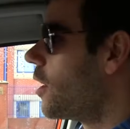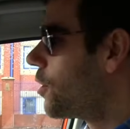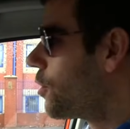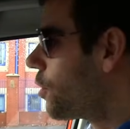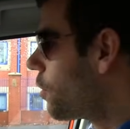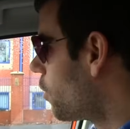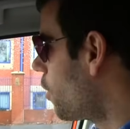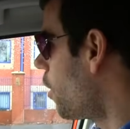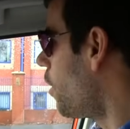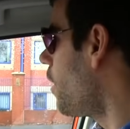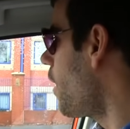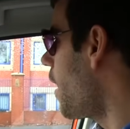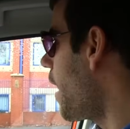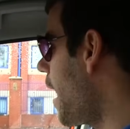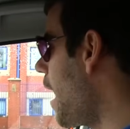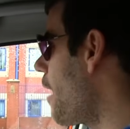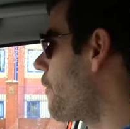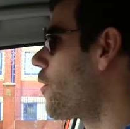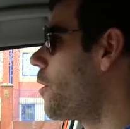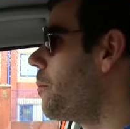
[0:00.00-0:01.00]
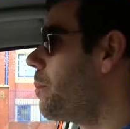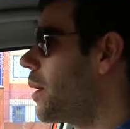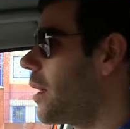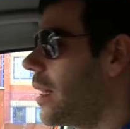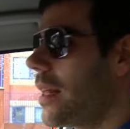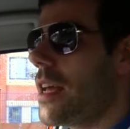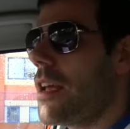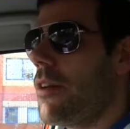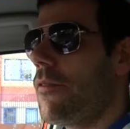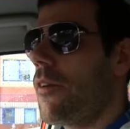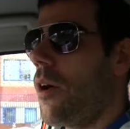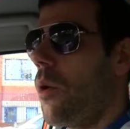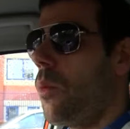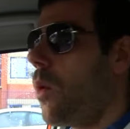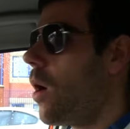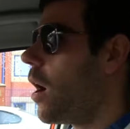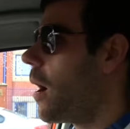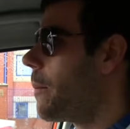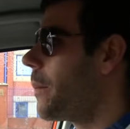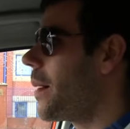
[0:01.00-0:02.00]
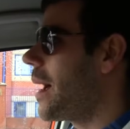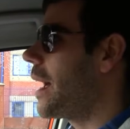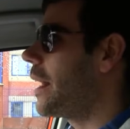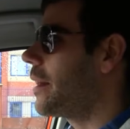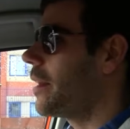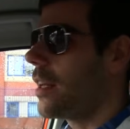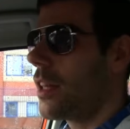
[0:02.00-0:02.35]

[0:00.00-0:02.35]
Do not ever believe what a man